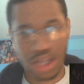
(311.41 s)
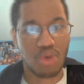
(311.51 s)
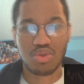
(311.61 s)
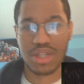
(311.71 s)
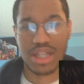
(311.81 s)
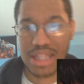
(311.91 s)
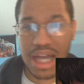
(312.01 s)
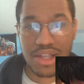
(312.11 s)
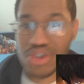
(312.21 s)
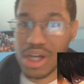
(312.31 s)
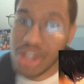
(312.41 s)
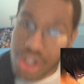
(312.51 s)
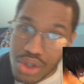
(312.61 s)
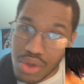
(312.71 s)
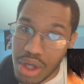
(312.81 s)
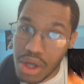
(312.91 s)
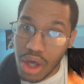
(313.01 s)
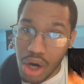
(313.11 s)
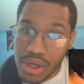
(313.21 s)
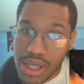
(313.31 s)
He knows what Hinata's trying to do.
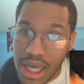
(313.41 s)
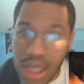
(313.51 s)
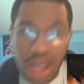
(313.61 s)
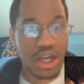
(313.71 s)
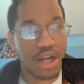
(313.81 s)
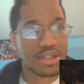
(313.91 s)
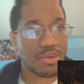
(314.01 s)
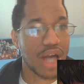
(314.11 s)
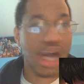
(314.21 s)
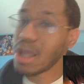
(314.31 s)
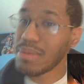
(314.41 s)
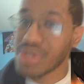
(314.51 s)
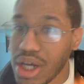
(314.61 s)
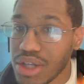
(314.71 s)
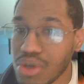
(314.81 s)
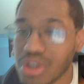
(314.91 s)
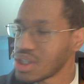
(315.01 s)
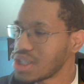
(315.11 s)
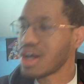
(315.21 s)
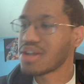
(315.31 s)
Okay, you understand what Kageyama's trying to
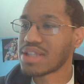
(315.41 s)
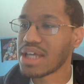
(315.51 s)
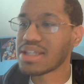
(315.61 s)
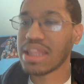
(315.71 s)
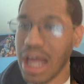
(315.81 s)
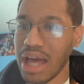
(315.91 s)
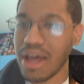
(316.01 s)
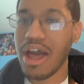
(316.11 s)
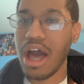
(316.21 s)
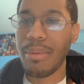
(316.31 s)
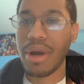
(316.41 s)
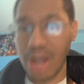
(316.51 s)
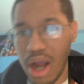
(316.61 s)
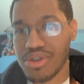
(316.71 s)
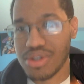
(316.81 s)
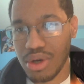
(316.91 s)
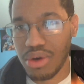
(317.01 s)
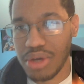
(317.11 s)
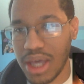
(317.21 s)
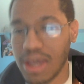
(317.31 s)
do. He understands a lot about
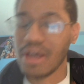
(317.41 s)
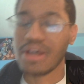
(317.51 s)
Karasuno, okay?